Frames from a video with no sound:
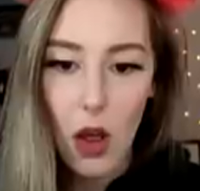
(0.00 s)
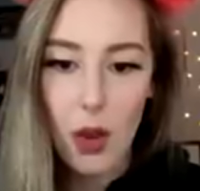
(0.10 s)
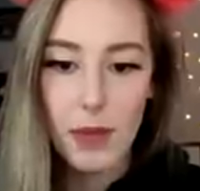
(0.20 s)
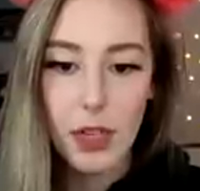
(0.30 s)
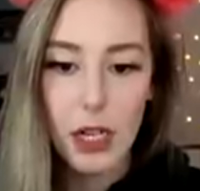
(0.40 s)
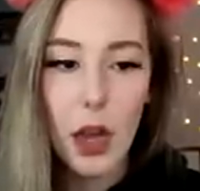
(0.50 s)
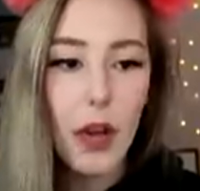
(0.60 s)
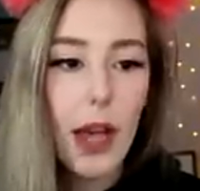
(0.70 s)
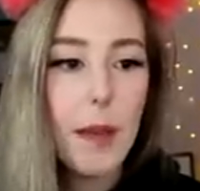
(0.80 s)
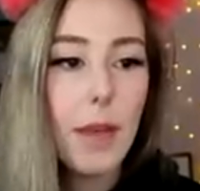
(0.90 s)
OMG.
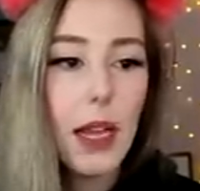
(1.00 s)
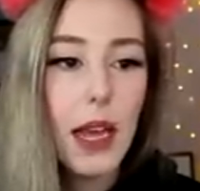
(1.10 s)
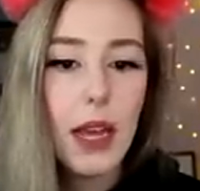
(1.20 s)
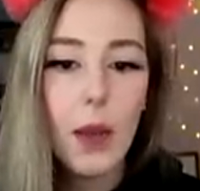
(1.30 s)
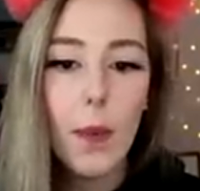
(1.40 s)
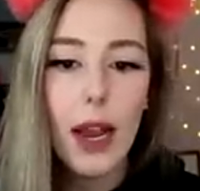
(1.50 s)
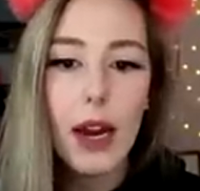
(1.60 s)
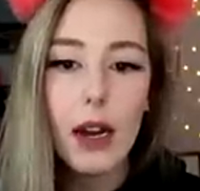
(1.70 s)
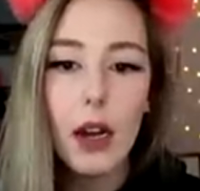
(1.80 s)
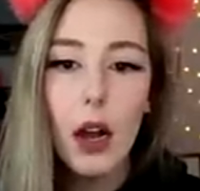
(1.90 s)
Okay, but like
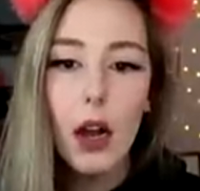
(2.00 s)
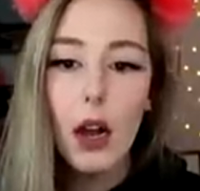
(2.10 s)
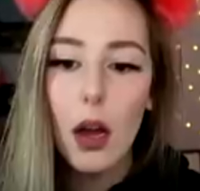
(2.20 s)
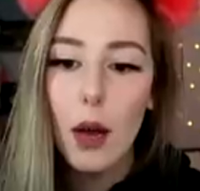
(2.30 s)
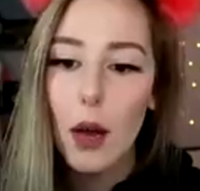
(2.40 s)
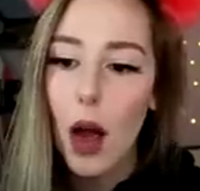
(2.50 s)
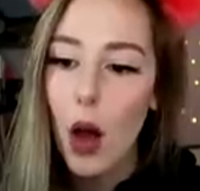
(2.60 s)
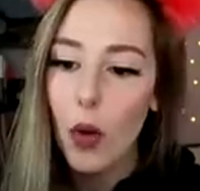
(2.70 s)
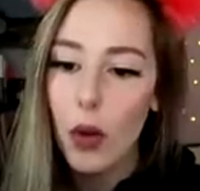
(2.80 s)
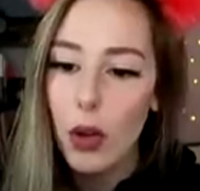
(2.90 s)
where?
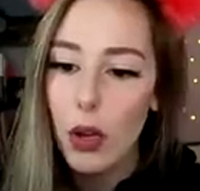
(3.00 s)
Oh.